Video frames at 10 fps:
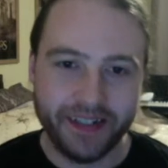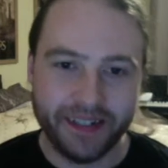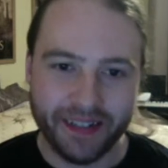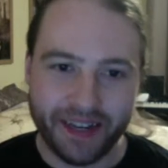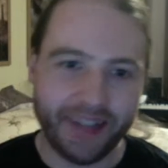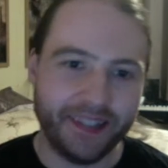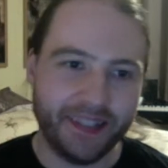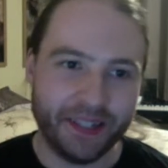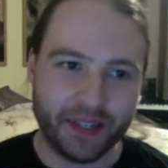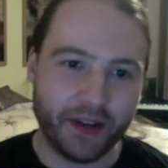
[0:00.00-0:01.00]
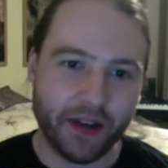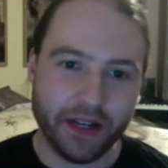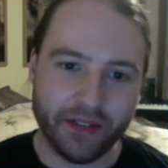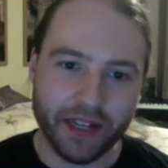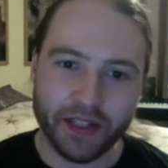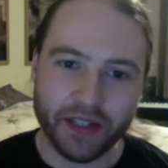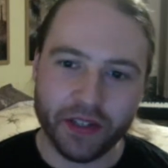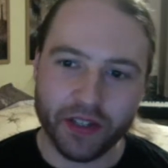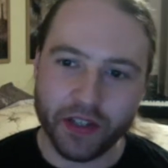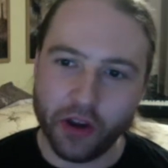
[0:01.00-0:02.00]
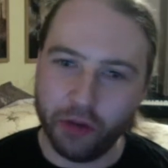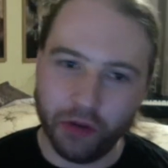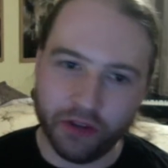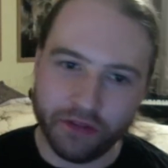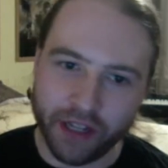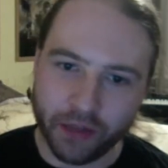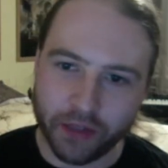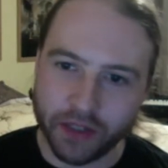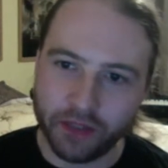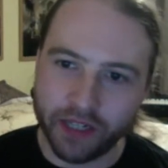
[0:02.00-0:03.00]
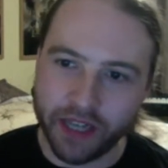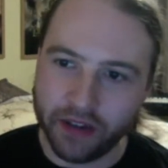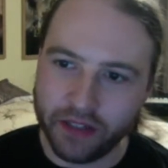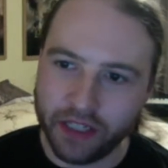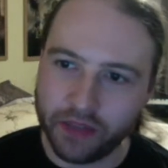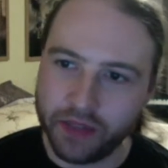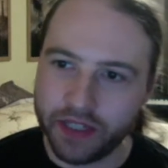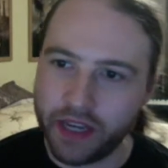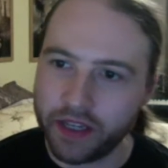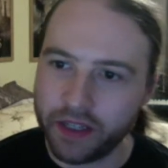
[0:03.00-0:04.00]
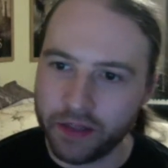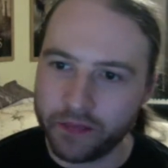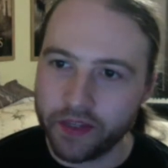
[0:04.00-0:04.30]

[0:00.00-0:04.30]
And this kind of leads to the snowball effect, which I'm going to get onto in a second.